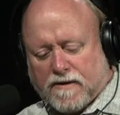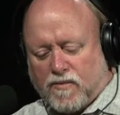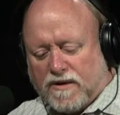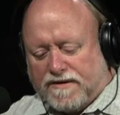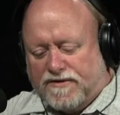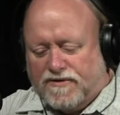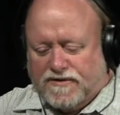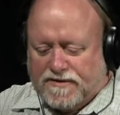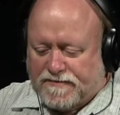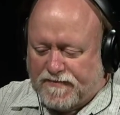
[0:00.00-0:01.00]
Well, I turn
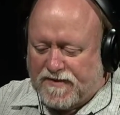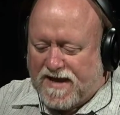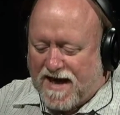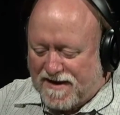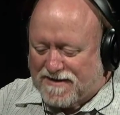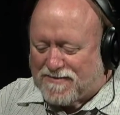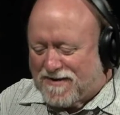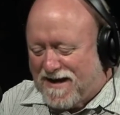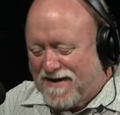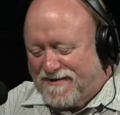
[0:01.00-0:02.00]
to the, the Catechism of
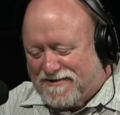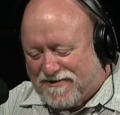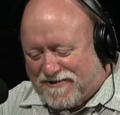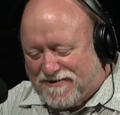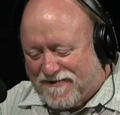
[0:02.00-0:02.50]
the Catholic Church,